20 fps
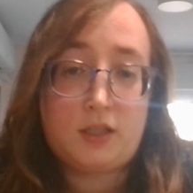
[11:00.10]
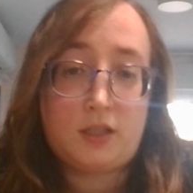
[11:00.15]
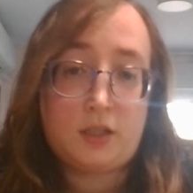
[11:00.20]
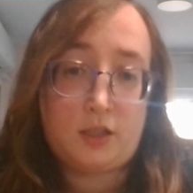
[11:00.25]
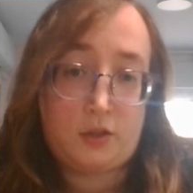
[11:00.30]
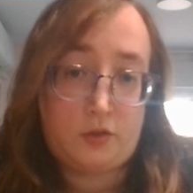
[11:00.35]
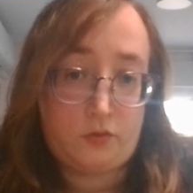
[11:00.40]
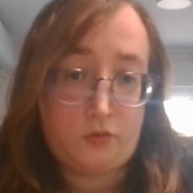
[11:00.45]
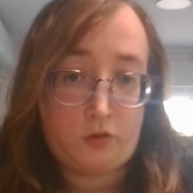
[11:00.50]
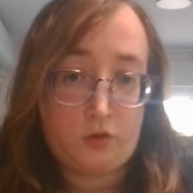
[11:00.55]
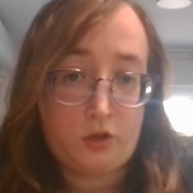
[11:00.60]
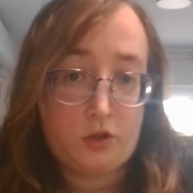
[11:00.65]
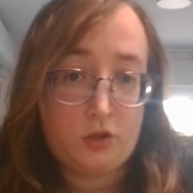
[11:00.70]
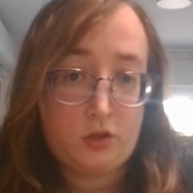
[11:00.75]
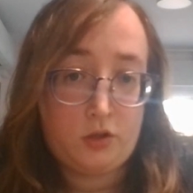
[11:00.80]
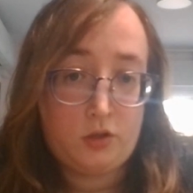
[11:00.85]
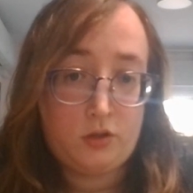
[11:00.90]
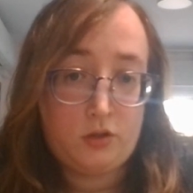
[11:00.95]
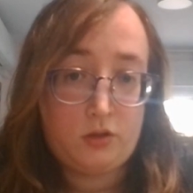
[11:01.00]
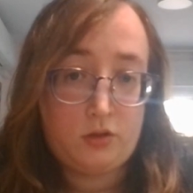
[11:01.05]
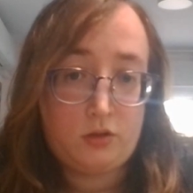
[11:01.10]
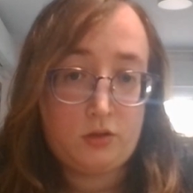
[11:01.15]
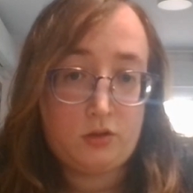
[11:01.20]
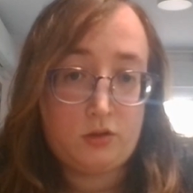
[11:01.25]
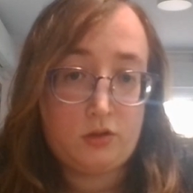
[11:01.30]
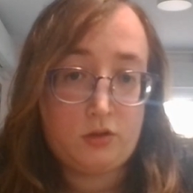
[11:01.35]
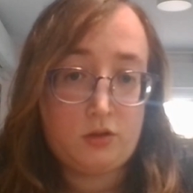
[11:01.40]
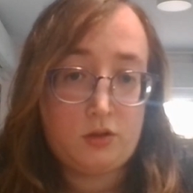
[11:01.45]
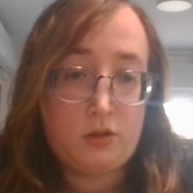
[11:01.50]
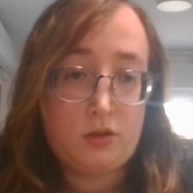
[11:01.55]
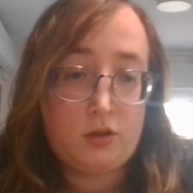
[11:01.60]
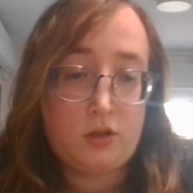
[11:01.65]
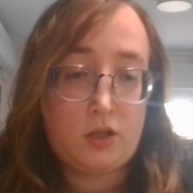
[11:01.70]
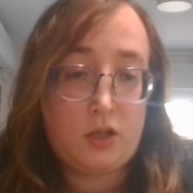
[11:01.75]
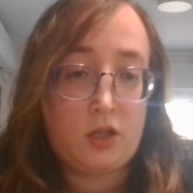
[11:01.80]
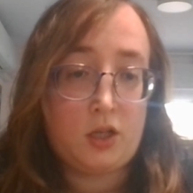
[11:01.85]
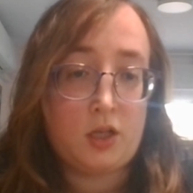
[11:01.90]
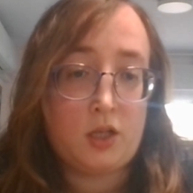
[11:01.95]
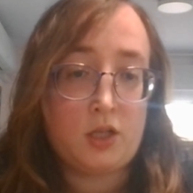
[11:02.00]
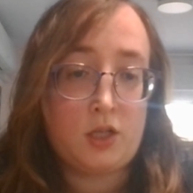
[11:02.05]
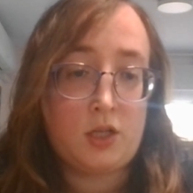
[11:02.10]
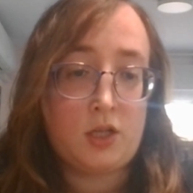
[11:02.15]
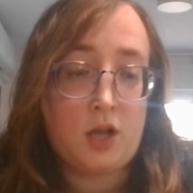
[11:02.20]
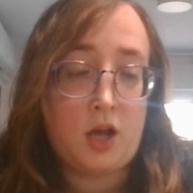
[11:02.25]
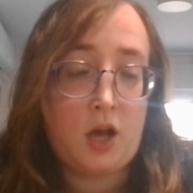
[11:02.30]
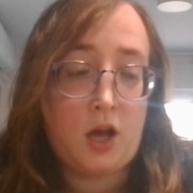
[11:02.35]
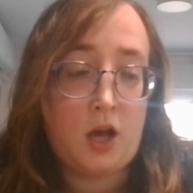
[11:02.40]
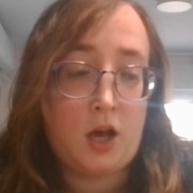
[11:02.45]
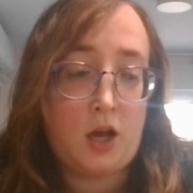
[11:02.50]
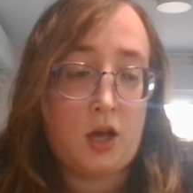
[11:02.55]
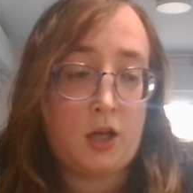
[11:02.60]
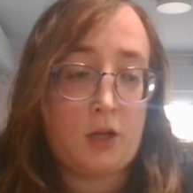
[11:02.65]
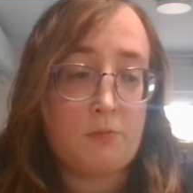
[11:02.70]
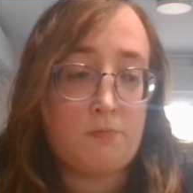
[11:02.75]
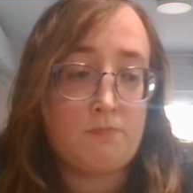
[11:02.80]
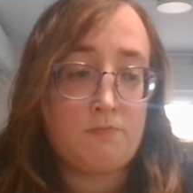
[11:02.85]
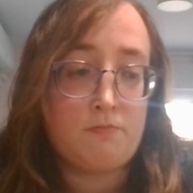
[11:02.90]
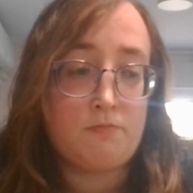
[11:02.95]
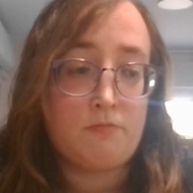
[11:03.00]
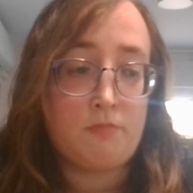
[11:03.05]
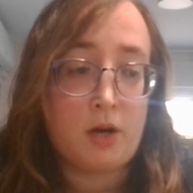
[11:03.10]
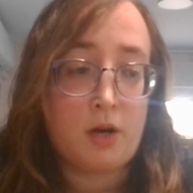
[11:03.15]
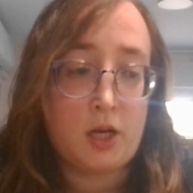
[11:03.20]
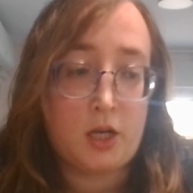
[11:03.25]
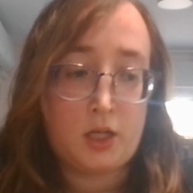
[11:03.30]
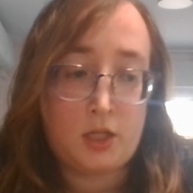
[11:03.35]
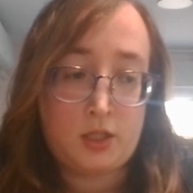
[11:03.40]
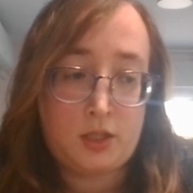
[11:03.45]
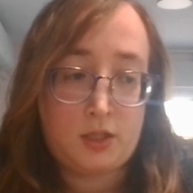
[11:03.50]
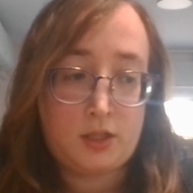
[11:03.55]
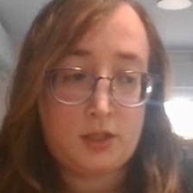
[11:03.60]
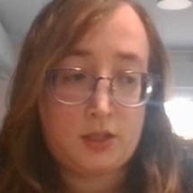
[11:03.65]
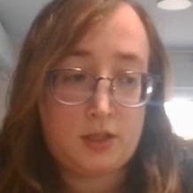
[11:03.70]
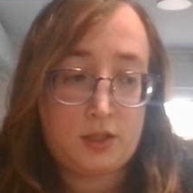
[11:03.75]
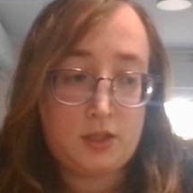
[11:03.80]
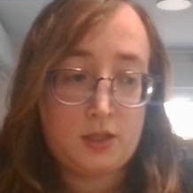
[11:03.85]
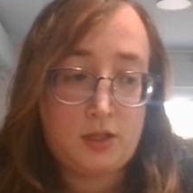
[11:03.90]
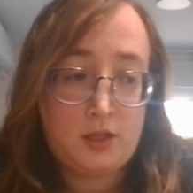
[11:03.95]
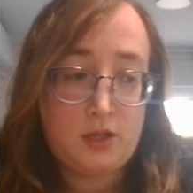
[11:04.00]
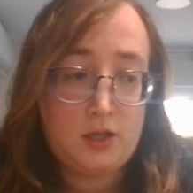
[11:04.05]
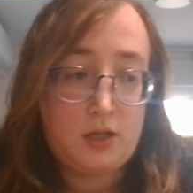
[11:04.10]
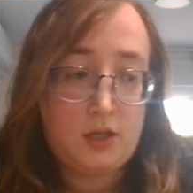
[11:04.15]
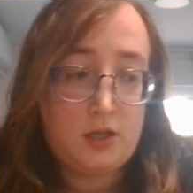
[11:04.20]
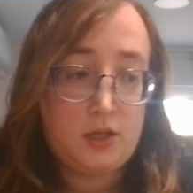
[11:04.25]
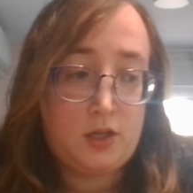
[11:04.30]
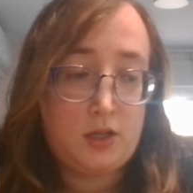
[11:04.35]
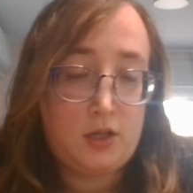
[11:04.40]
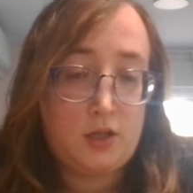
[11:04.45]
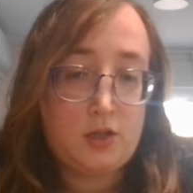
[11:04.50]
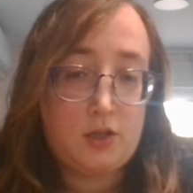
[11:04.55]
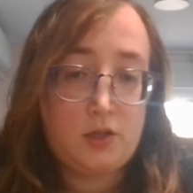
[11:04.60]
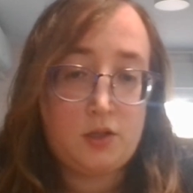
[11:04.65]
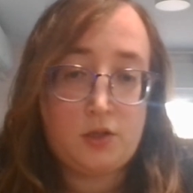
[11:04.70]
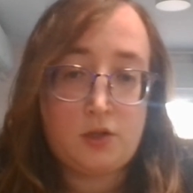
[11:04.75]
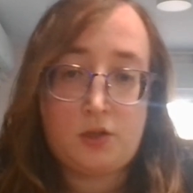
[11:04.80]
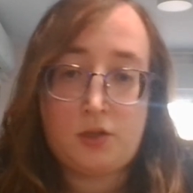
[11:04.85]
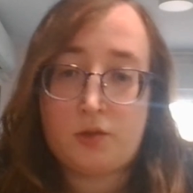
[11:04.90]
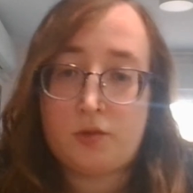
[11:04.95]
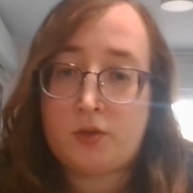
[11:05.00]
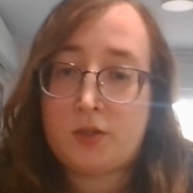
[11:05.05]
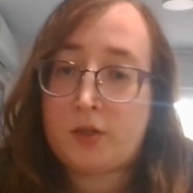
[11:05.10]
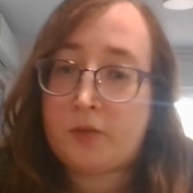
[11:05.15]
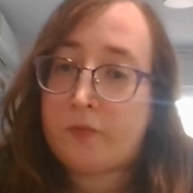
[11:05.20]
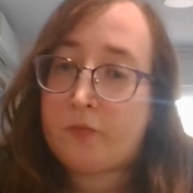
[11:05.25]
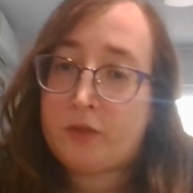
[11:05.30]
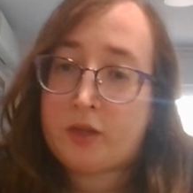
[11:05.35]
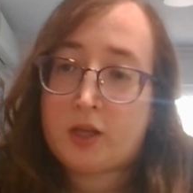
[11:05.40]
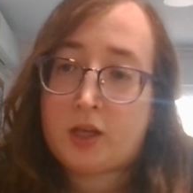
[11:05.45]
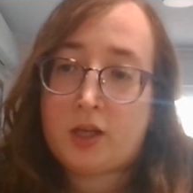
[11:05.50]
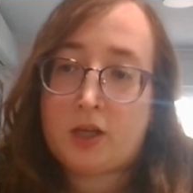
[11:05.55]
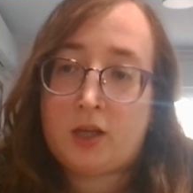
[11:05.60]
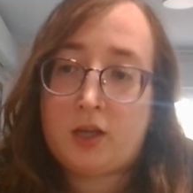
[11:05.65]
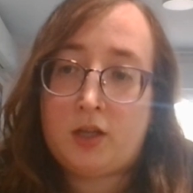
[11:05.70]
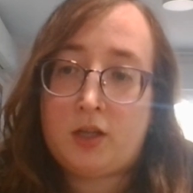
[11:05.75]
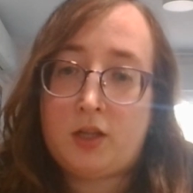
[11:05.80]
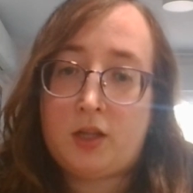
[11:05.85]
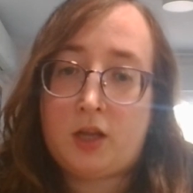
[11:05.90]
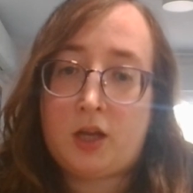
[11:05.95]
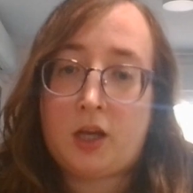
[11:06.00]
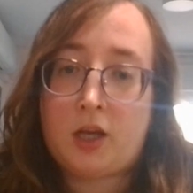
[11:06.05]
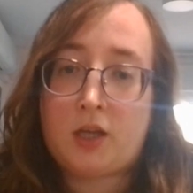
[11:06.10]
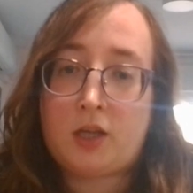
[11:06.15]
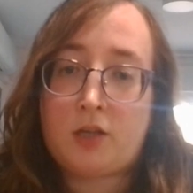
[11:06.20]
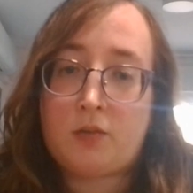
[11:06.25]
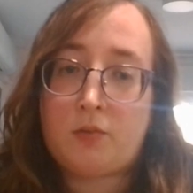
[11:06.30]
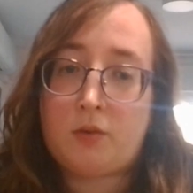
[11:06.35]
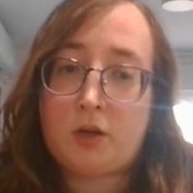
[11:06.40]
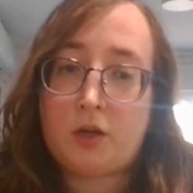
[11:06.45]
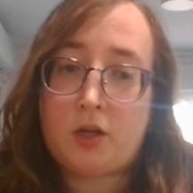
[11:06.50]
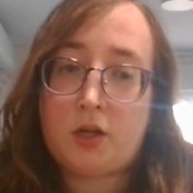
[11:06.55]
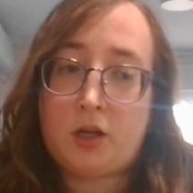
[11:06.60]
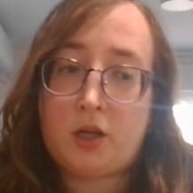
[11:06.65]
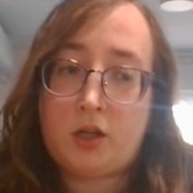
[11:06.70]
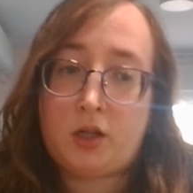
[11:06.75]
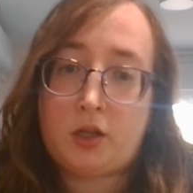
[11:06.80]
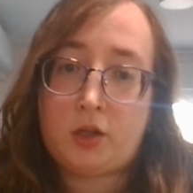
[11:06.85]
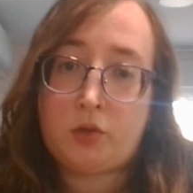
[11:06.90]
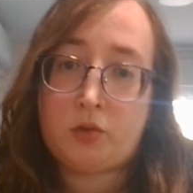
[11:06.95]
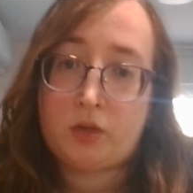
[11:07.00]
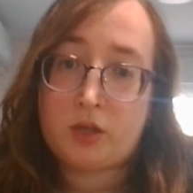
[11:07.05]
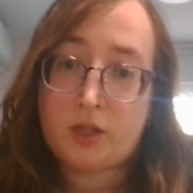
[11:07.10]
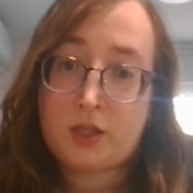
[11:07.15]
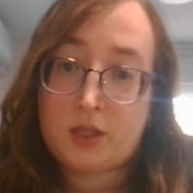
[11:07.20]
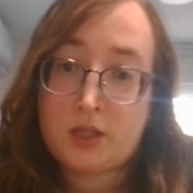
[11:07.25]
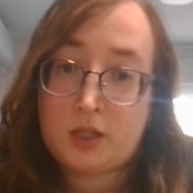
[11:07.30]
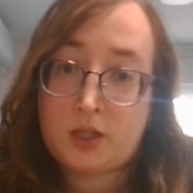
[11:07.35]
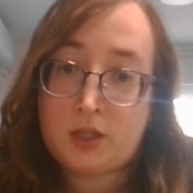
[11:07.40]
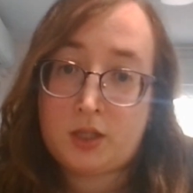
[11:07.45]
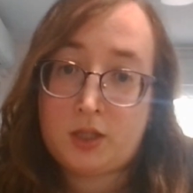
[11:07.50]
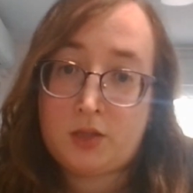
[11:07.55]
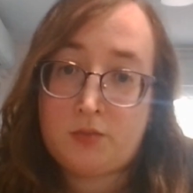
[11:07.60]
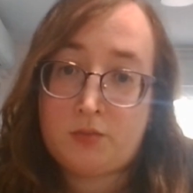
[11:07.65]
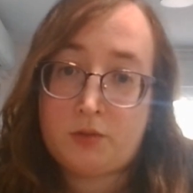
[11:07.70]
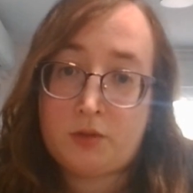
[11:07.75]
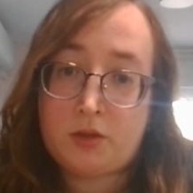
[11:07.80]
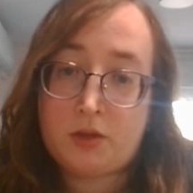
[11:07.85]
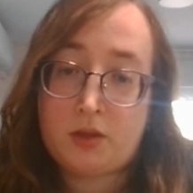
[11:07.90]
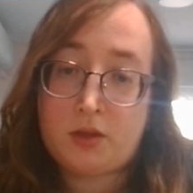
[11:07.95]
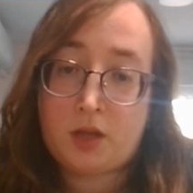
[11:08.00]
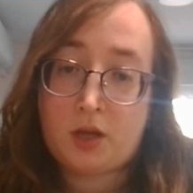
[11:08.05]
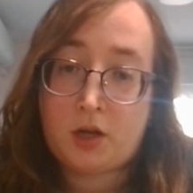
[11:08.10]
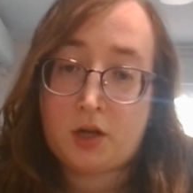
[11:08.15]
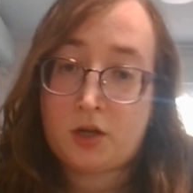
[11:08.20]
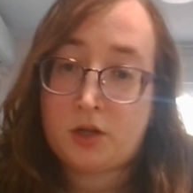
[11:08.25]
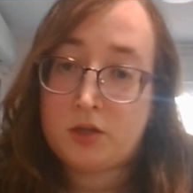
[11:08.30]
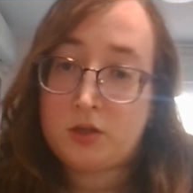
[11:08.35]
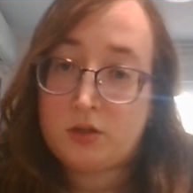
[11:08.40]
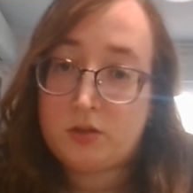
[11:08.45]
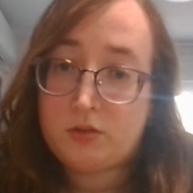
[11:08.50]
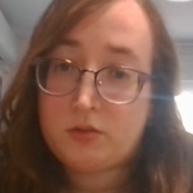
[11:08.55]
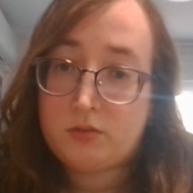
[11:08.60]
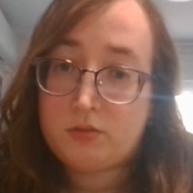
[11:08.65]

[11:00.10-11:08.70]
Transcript: Elite Four. And I might do something like what Alola did with their